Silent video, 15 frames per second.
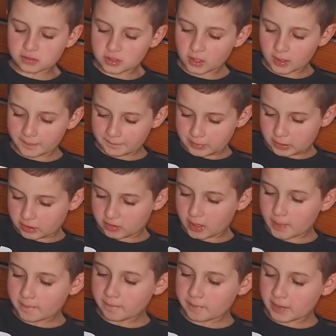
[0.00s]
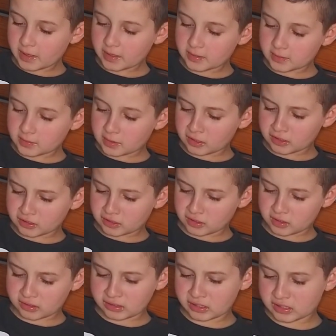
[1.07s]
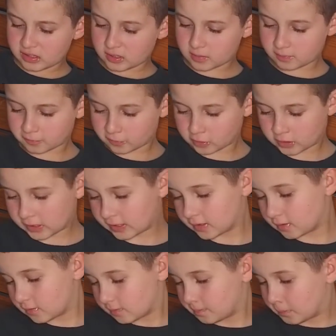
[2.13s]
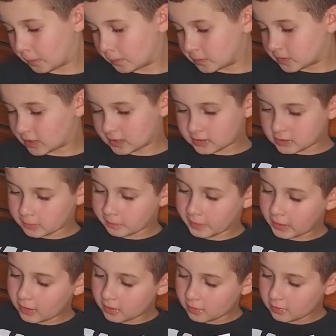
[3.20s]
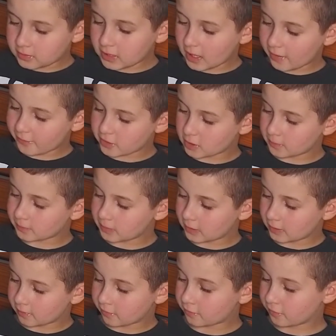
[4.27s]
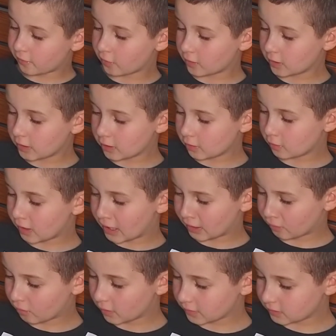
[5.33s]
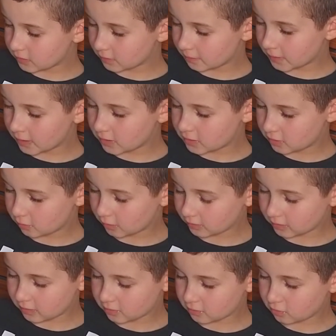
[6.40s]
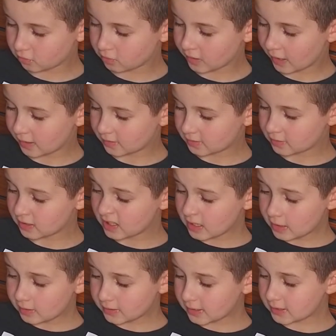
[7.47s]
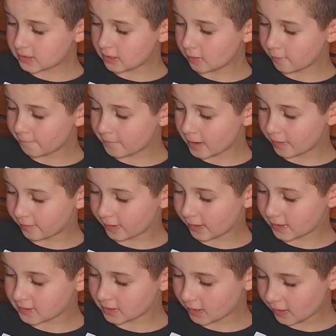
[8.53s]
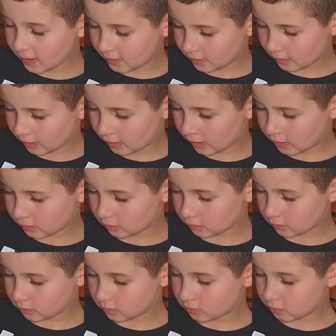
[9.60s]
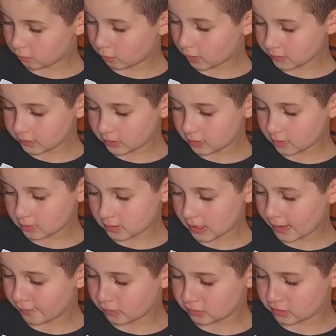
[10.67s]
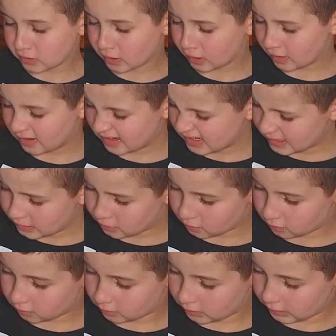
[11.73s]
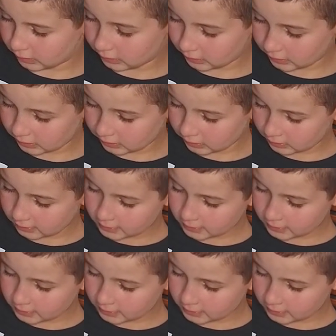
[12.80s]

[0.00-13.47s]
Tom, your grandparents called early this morning, Mom said to me. They have something for you and want to meet you at the school gate. They seem very excited and wanted you to have it today. Really?